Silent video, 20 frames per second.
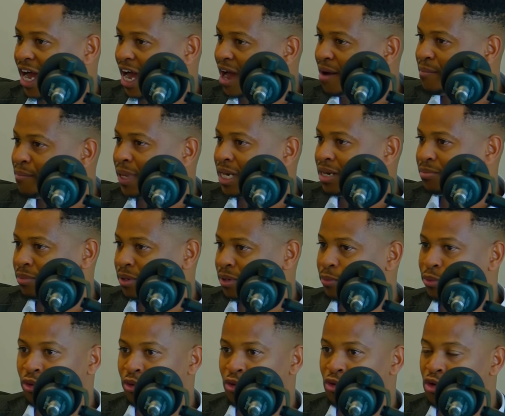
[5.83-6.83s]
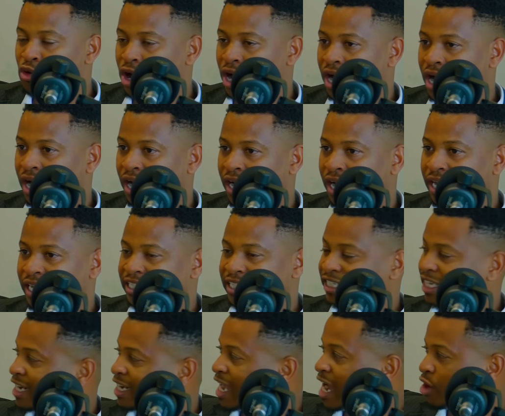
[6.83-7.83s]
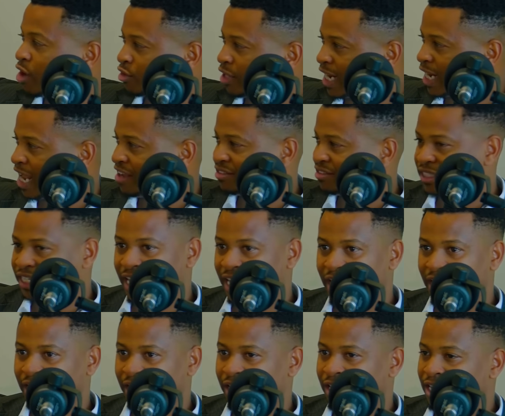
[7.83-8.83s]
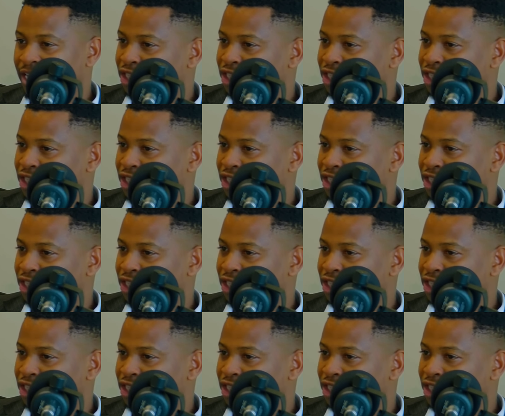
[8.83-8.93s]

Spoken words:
are many people who are selling out lifestyle,